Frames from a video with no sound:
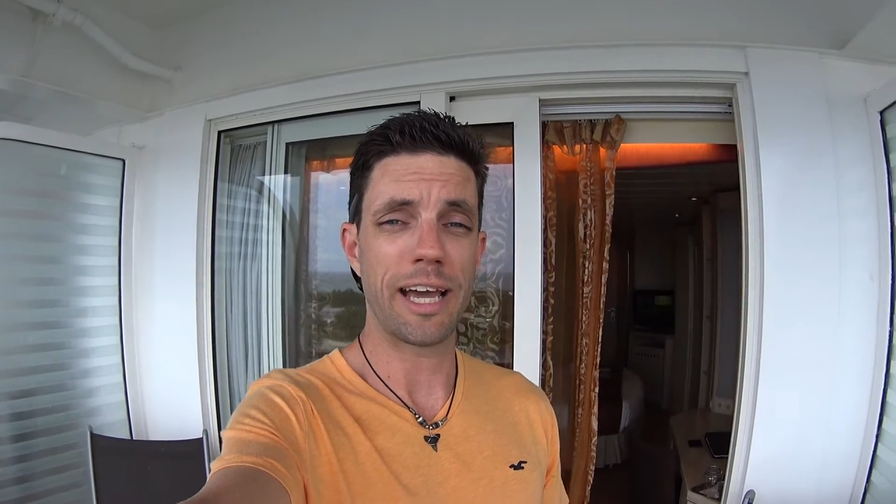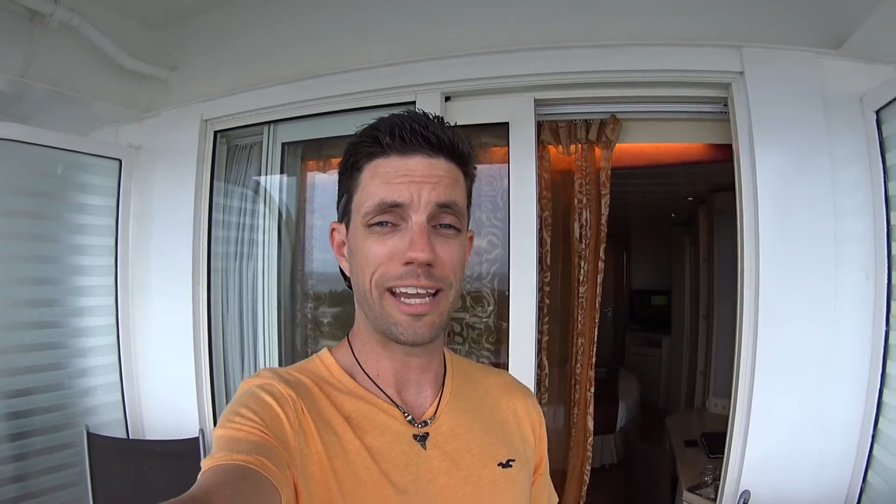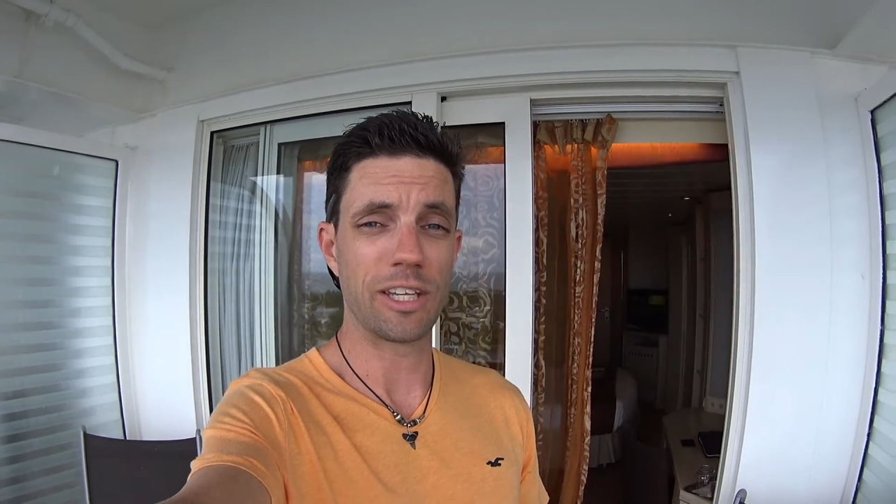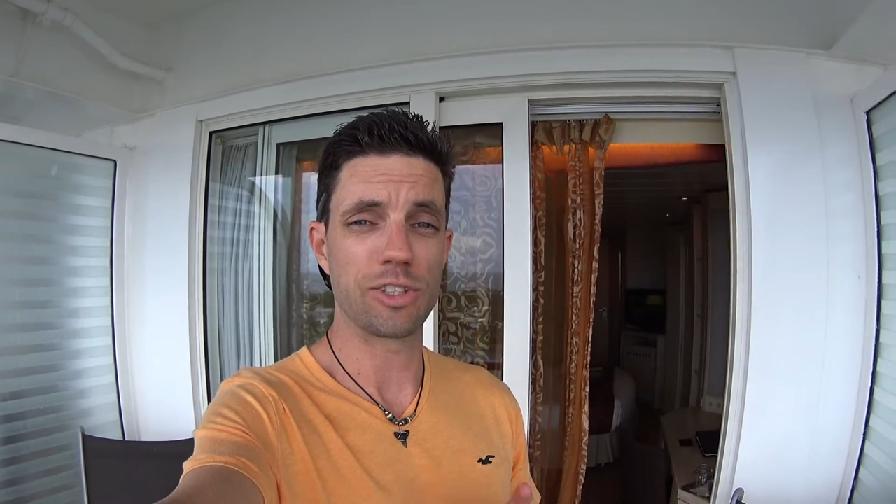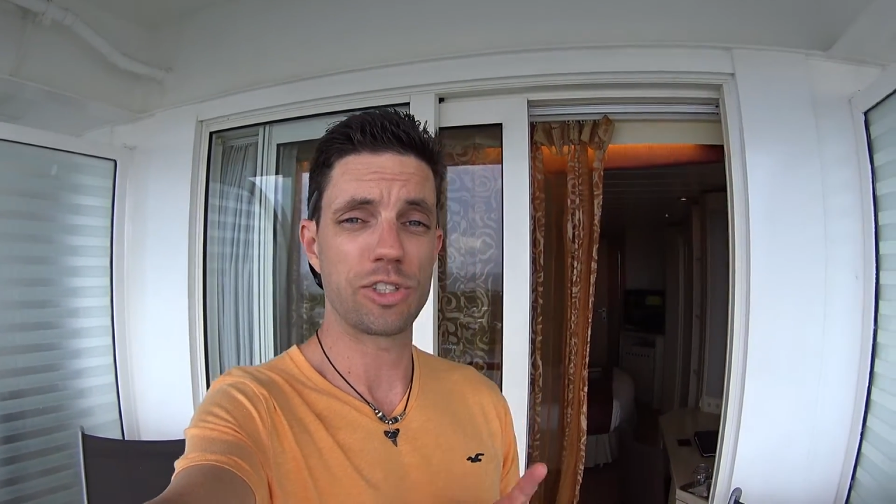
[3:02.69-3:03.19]

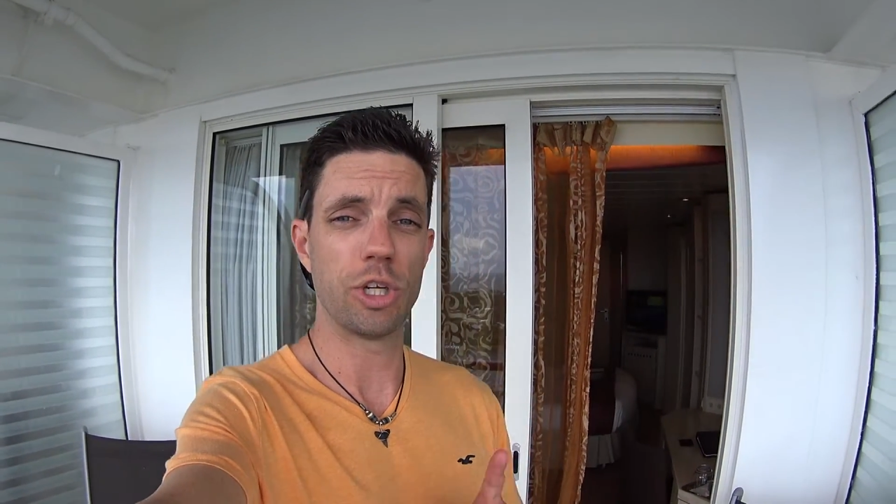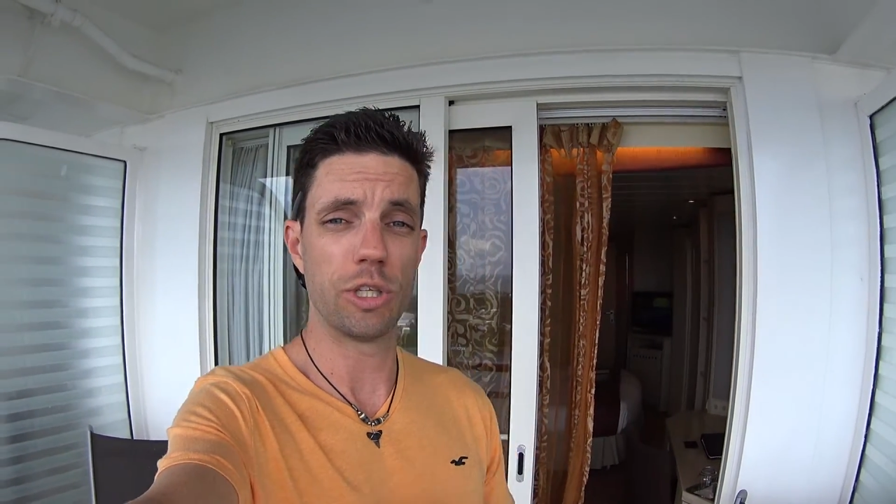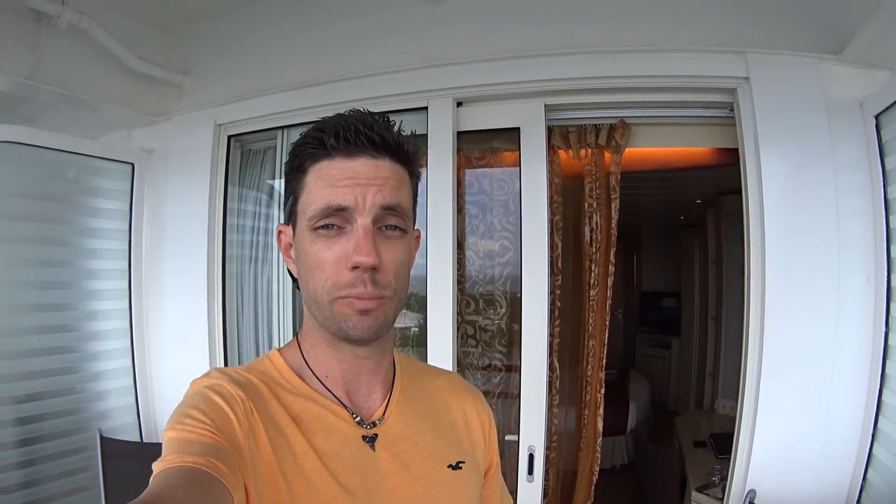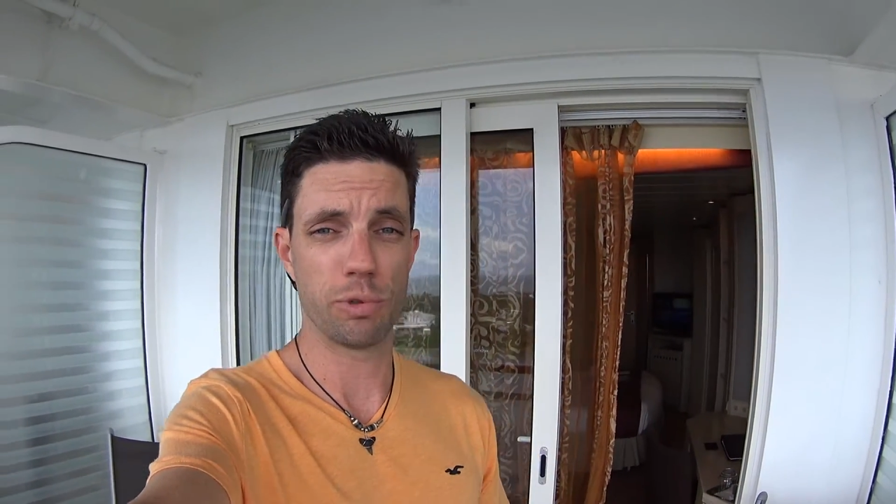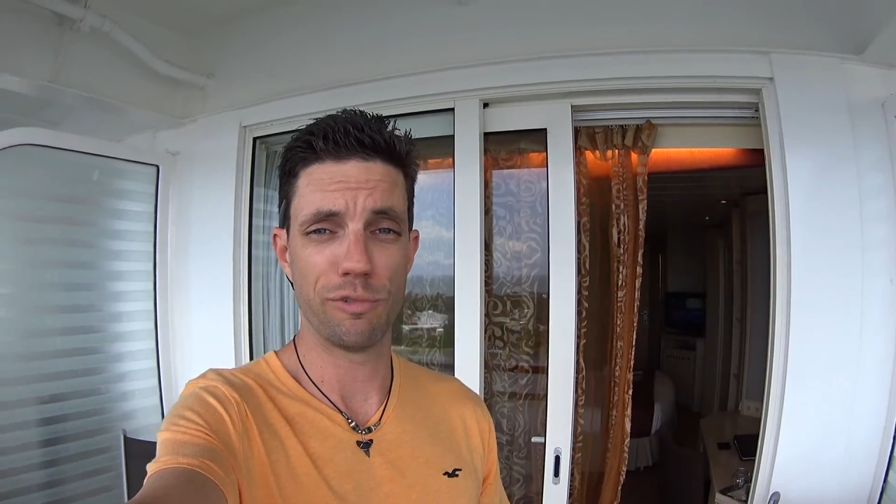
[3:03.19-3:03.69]
I can
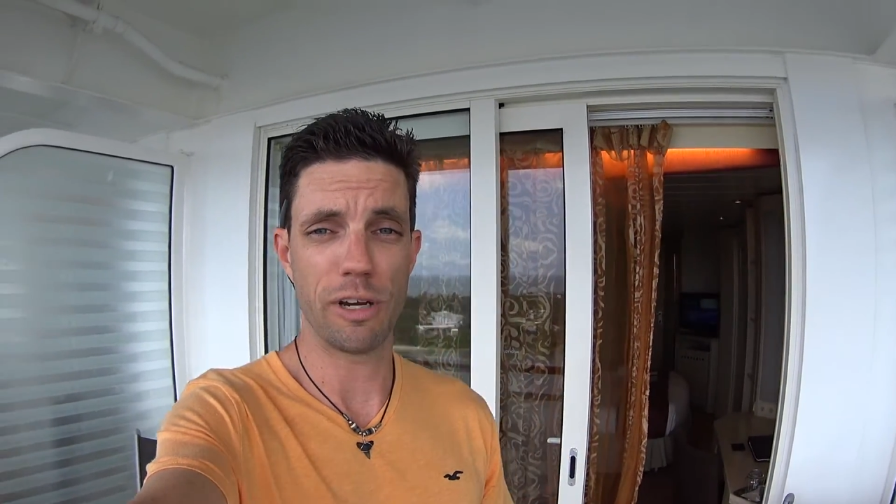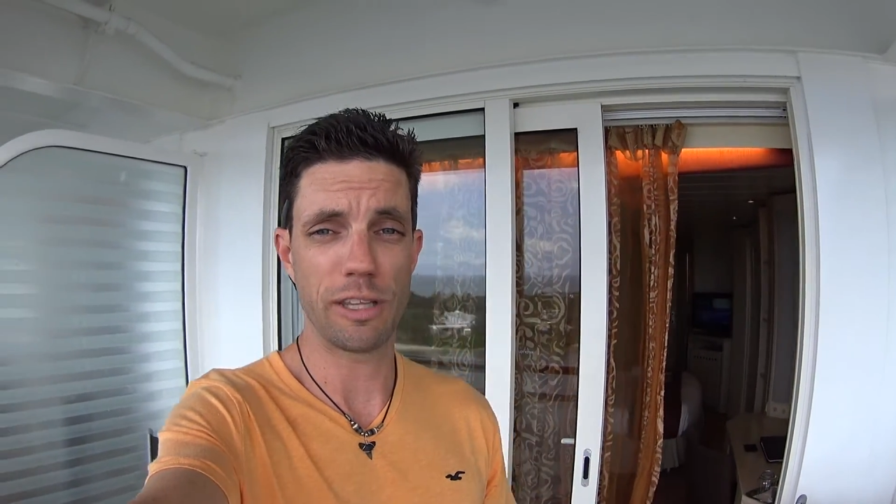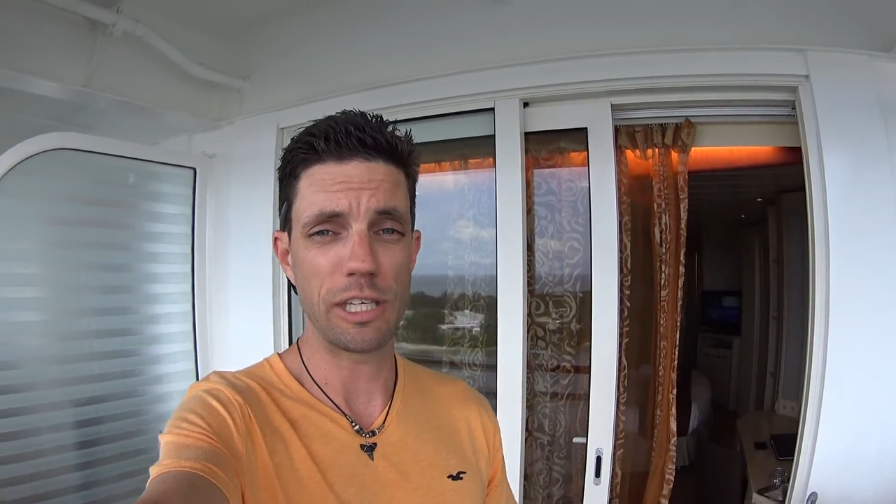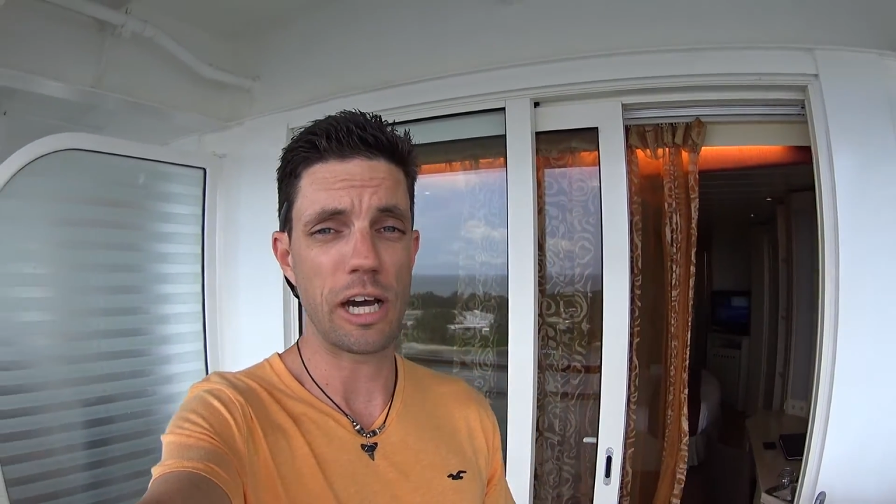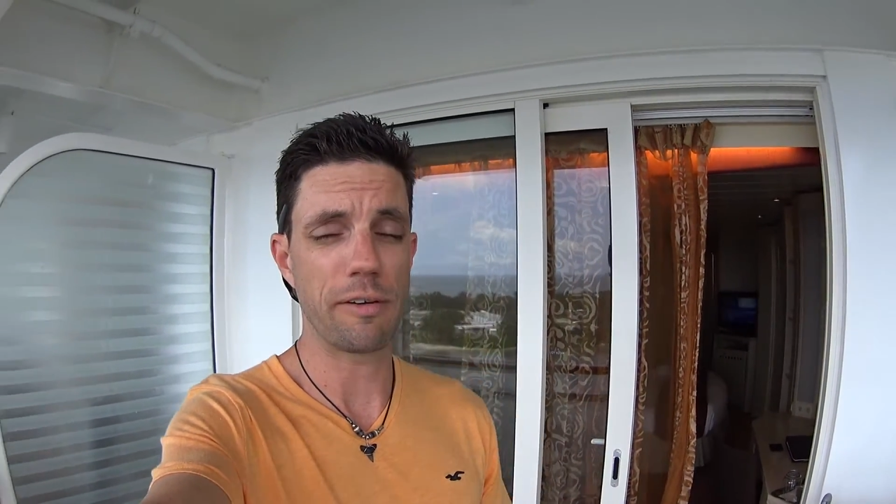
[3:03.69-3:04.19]
still improve
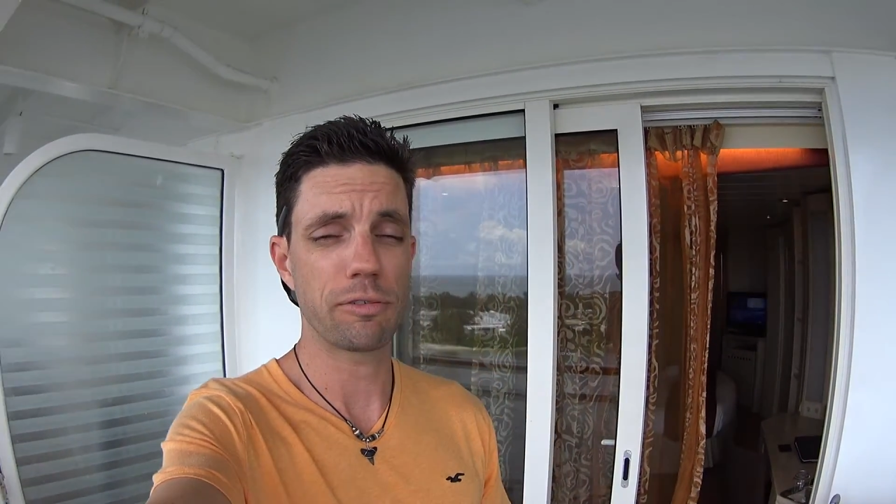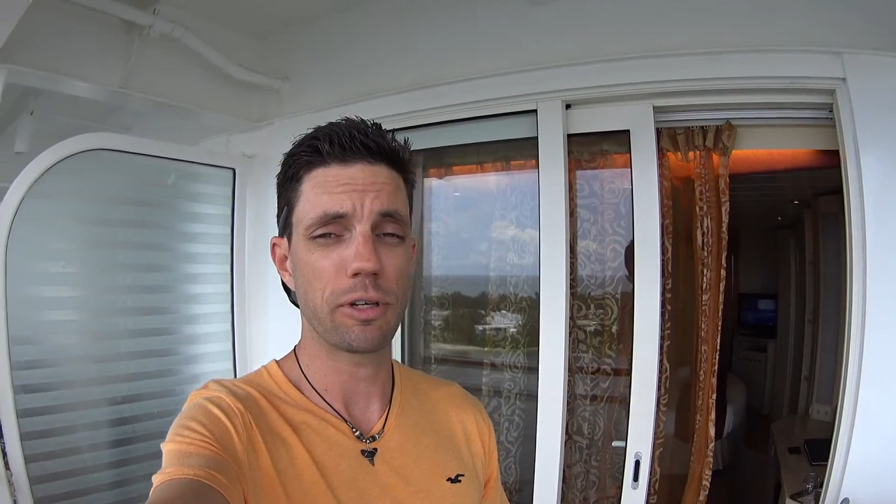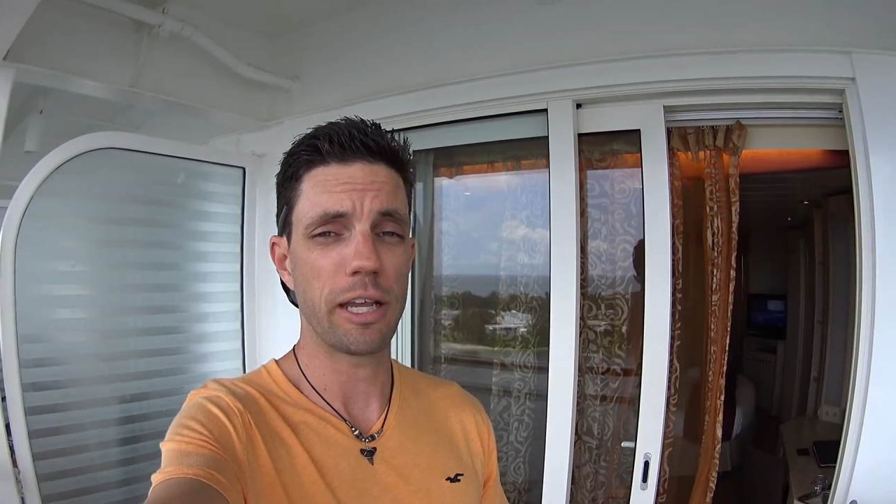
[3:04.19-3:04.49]
on the offer,